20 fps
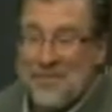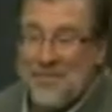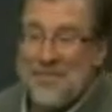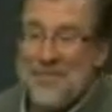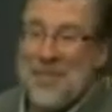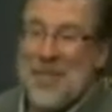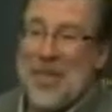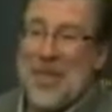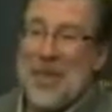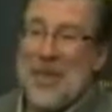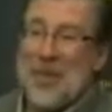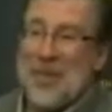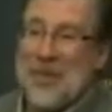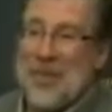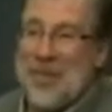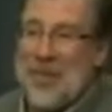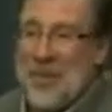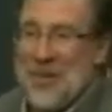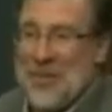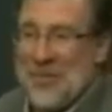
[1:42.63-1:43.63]
You know,
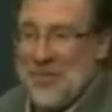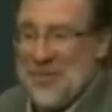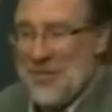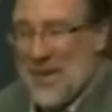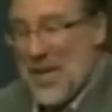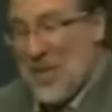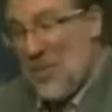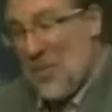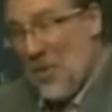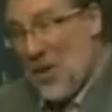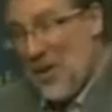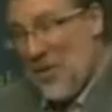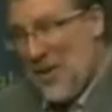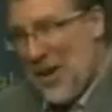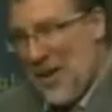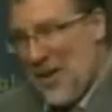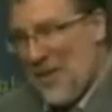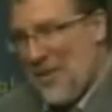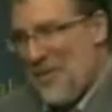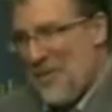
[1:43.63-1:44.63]
so that's part of
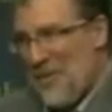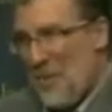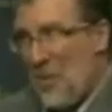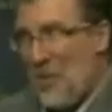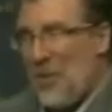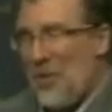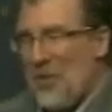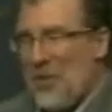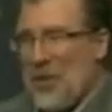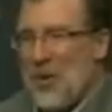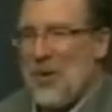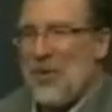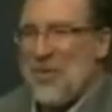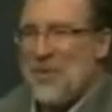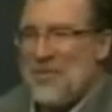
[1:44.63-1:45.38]
our worldview.